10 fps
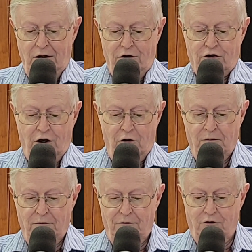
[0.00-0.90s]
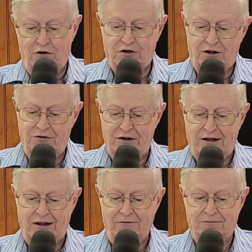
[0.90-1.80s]
So, verse
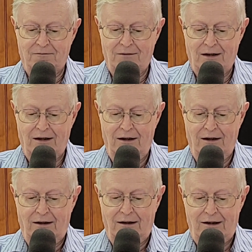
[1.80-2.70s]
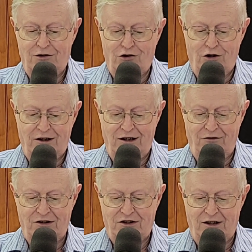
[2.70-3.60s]
17, he's going to give
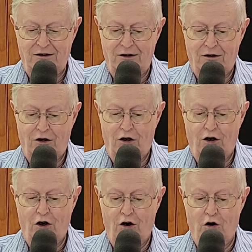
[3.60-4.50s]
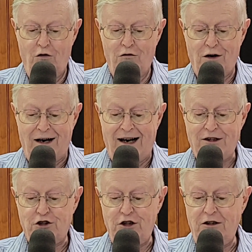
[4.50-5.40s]
us an
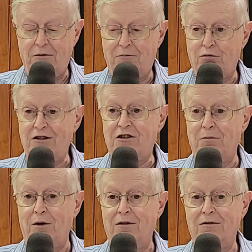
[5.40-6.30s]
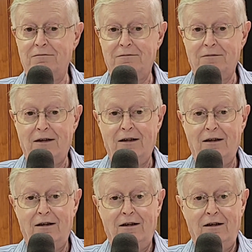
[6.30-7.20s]
overarching principle.
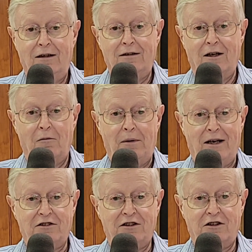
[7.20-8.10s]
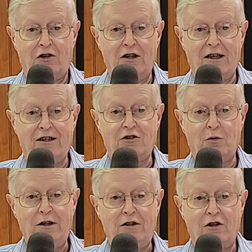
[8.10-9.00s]
Now, Pastor Terry last
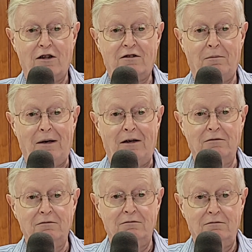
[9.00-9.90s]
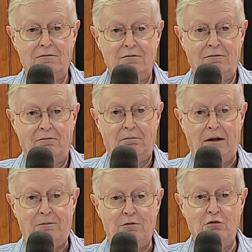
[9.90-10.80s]
week talked about
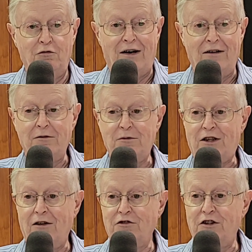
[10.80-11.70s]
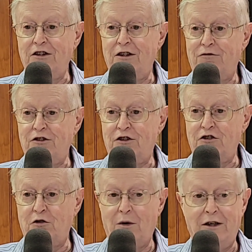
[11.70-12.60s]
people who found themselves in different
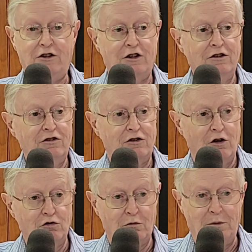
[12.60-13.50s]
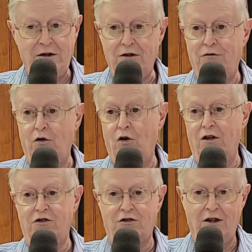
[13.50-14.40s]
situations, those who've been
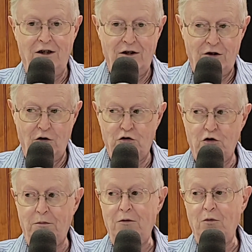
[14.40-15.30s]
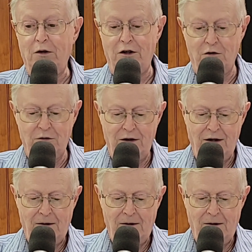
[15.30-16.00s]
divorced, those who've been widowed.